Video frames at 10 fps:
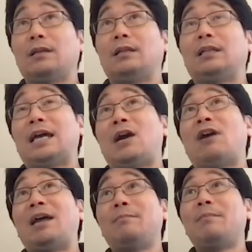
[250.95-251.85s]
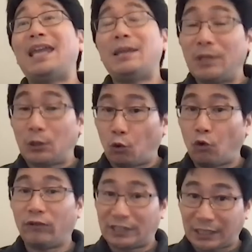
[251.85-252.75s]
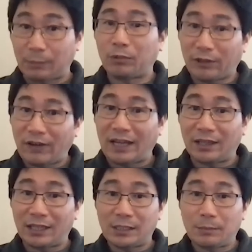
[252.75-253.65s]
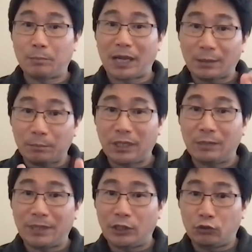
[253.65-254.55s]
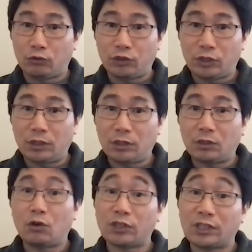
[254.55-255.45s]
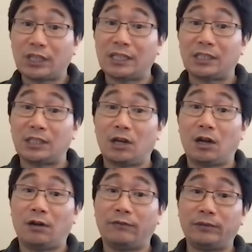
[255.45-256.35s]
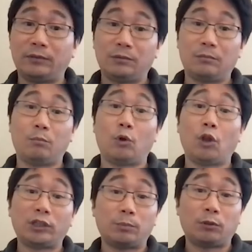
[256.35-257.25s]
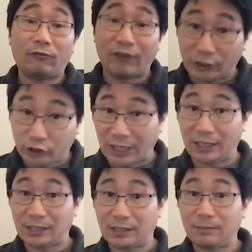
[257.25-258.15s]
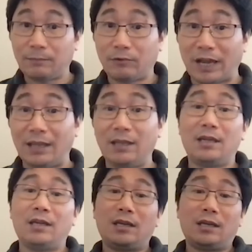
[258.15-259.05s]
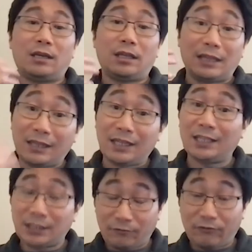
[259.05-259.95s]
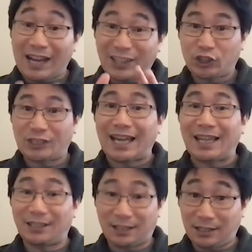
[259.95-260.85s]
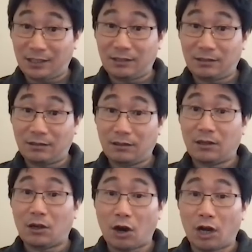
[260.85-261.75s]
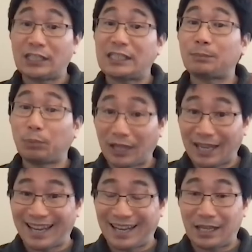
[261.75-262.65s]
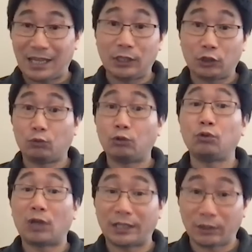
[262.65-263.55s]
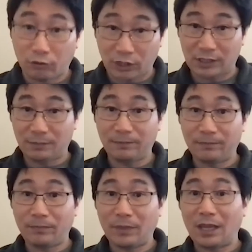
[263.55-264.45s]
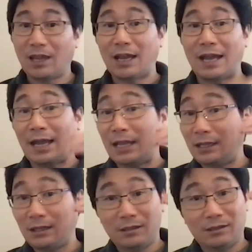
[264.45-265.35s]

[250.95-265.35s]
Now, I may be oversimplifying this, but BBUs consist of multiple functionalities, right? These functionalities are split into two categories. And,